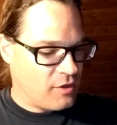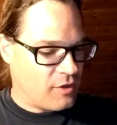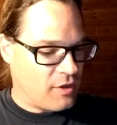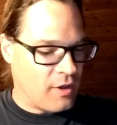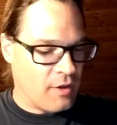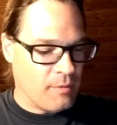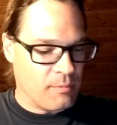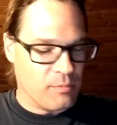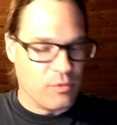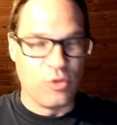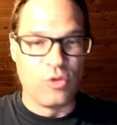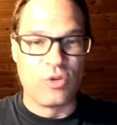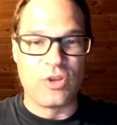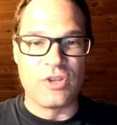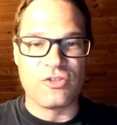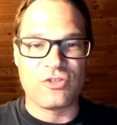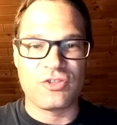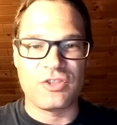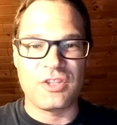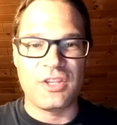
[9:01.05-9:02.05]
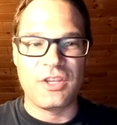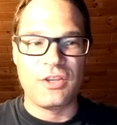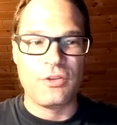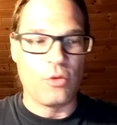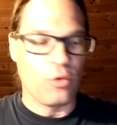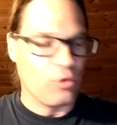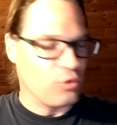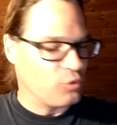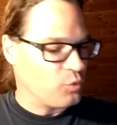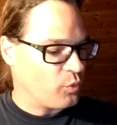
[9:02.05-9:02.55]
And you can see
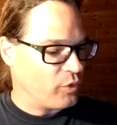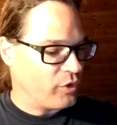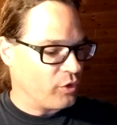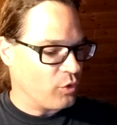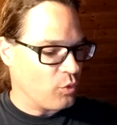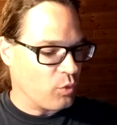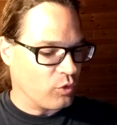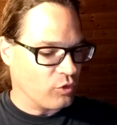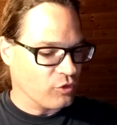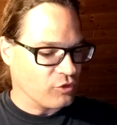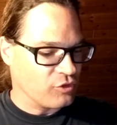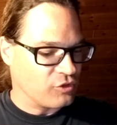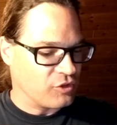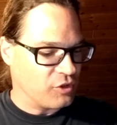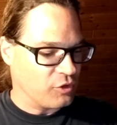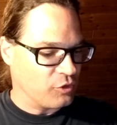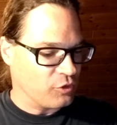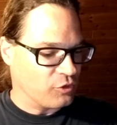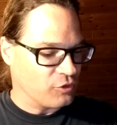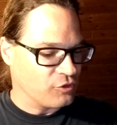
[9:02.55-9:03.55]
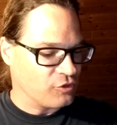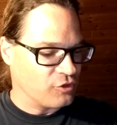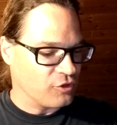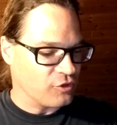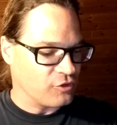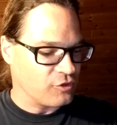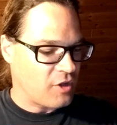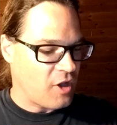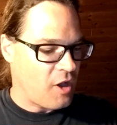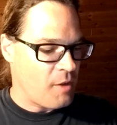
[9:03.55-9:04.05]
those real-world skills
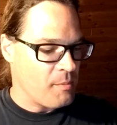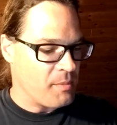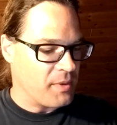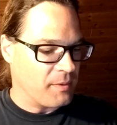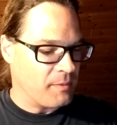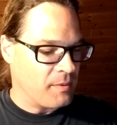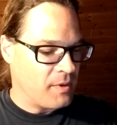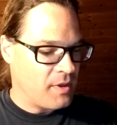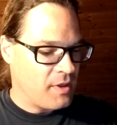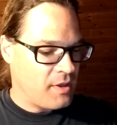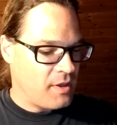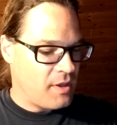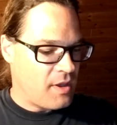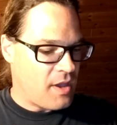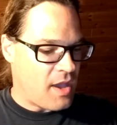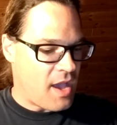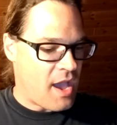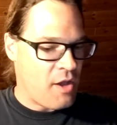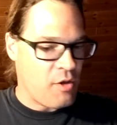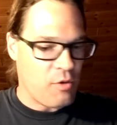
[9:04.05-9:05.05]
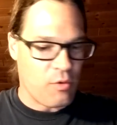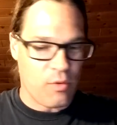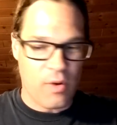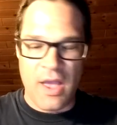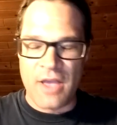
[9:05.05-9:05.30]
just coming out